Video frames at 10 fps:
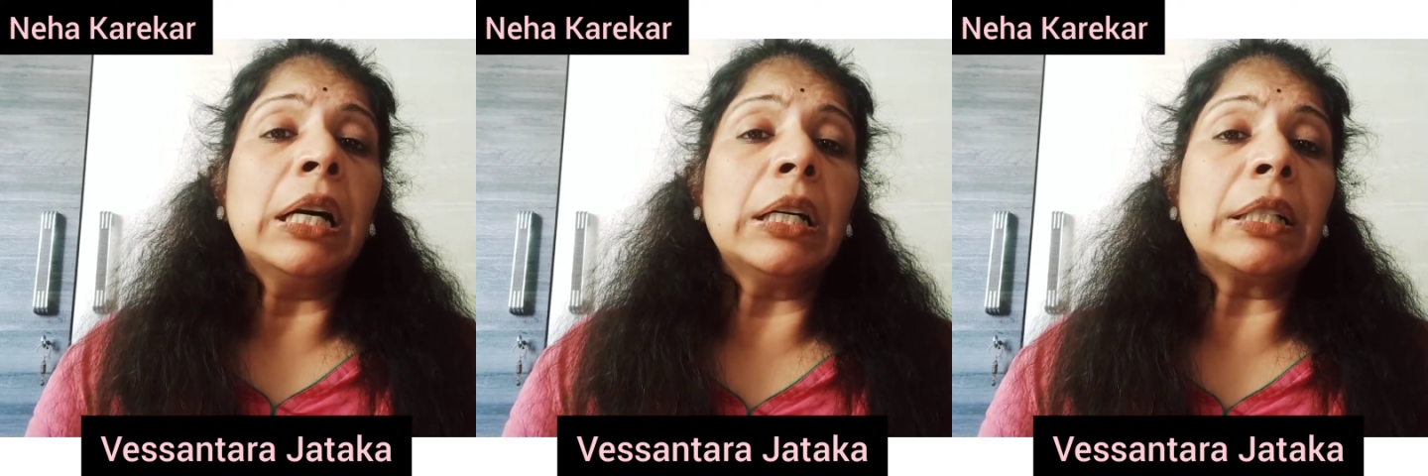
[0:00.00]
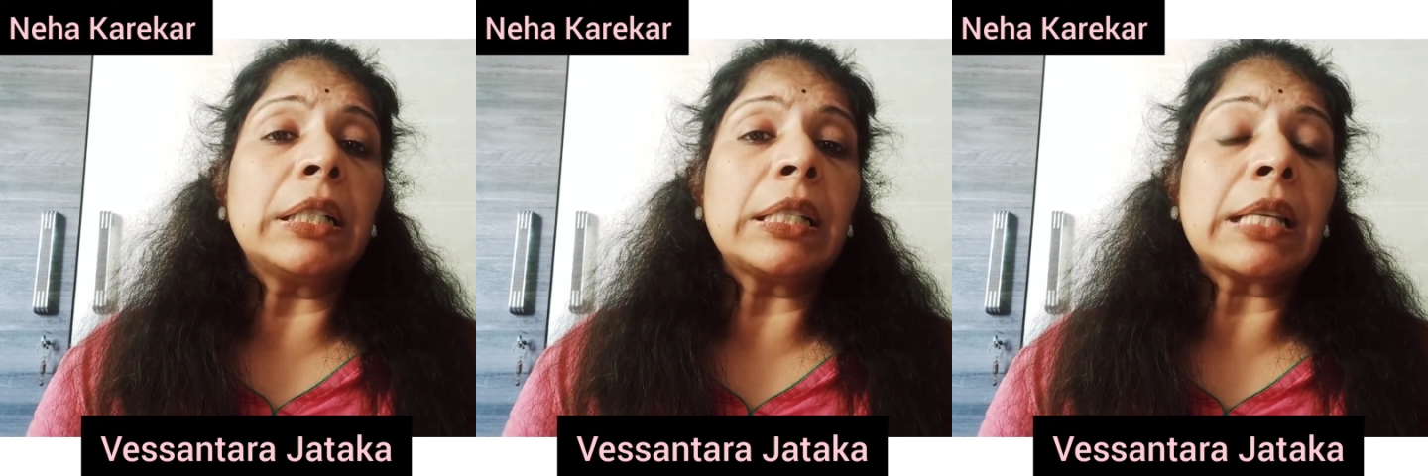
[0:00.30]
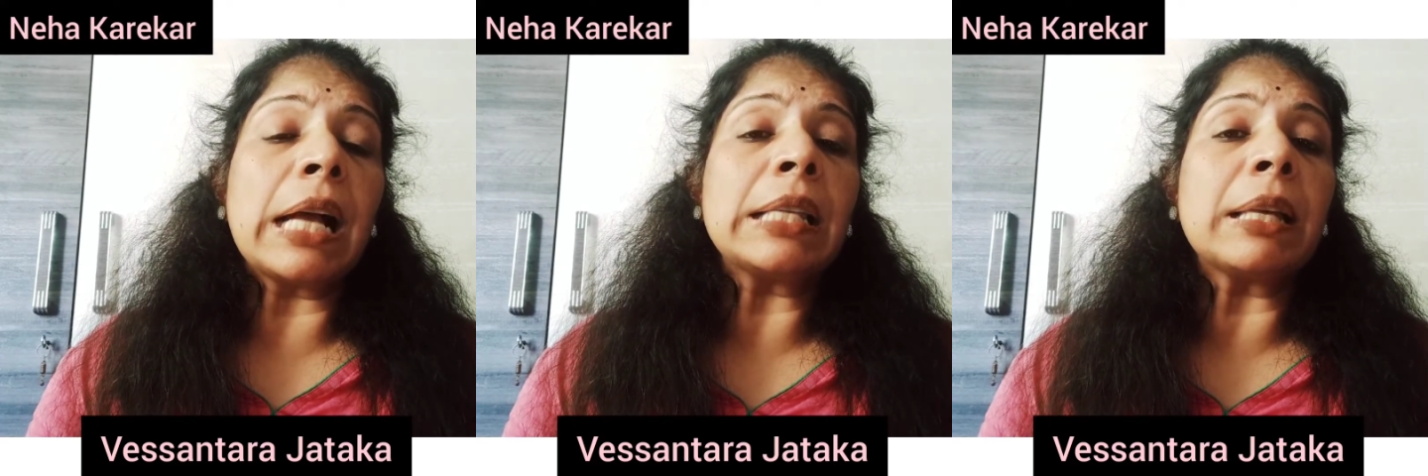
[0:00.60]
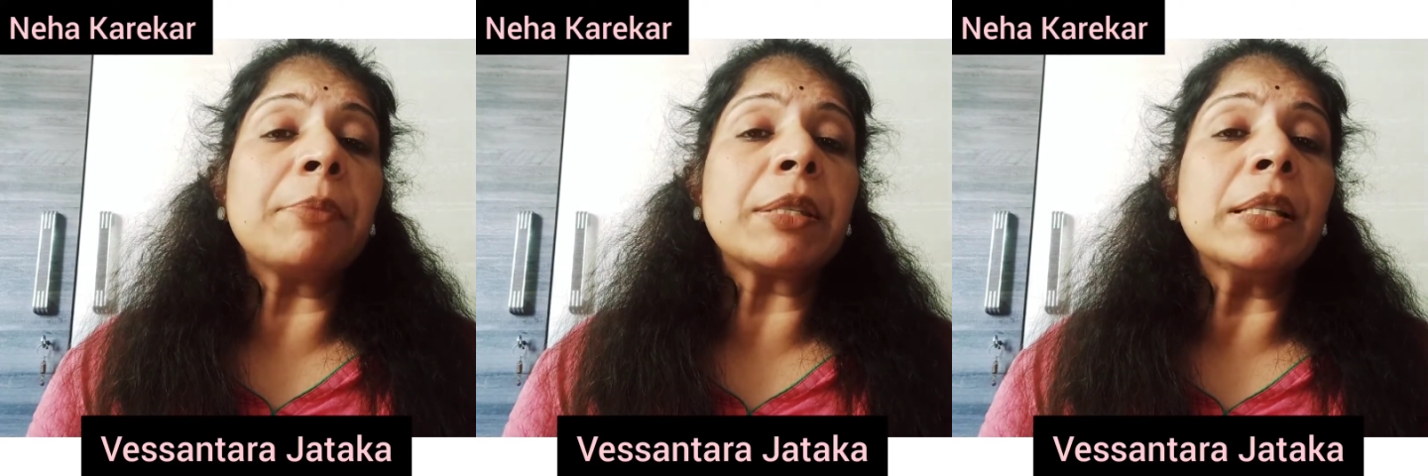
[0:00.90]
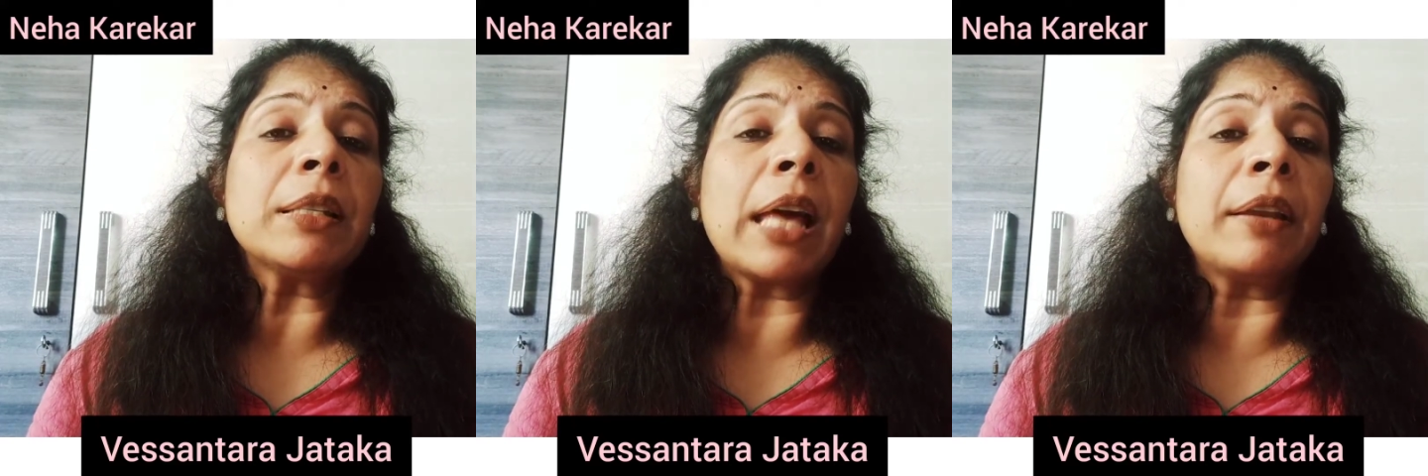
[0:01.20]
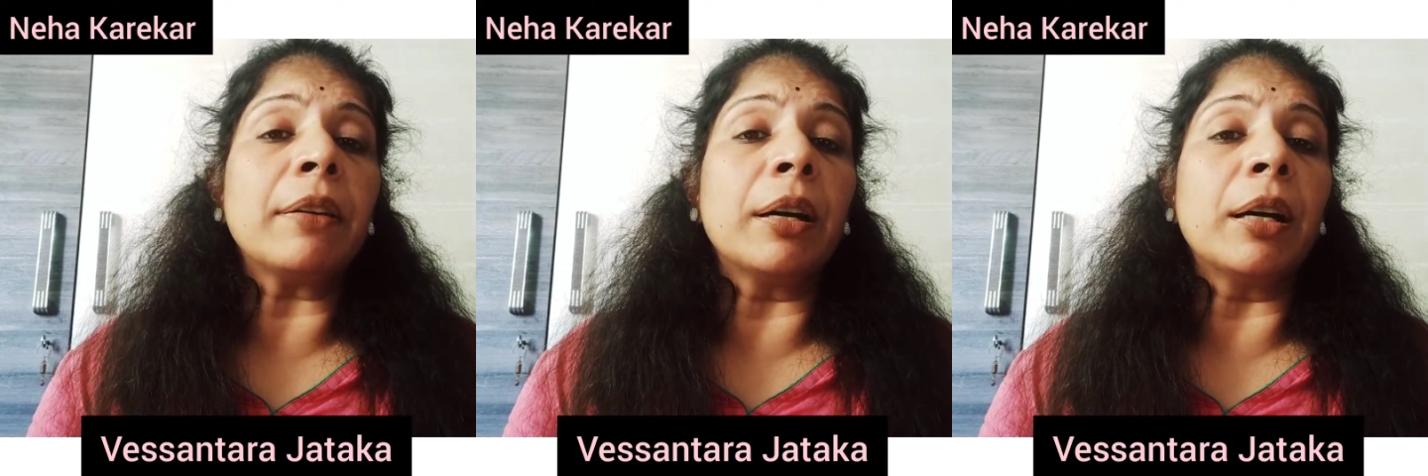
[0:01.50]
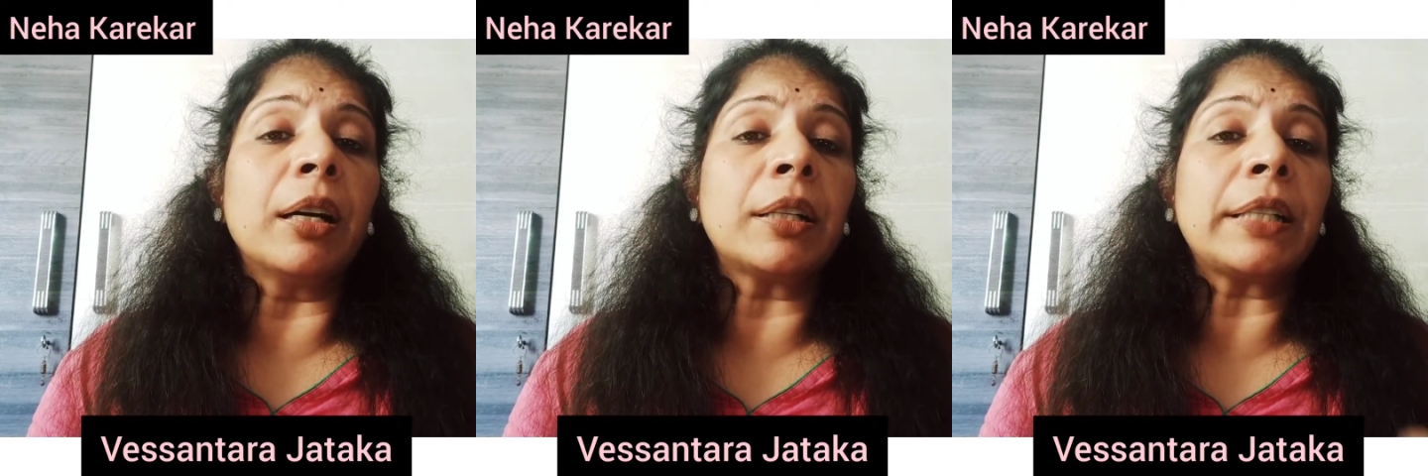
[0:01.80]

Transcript: uh, disguise themselves and uh,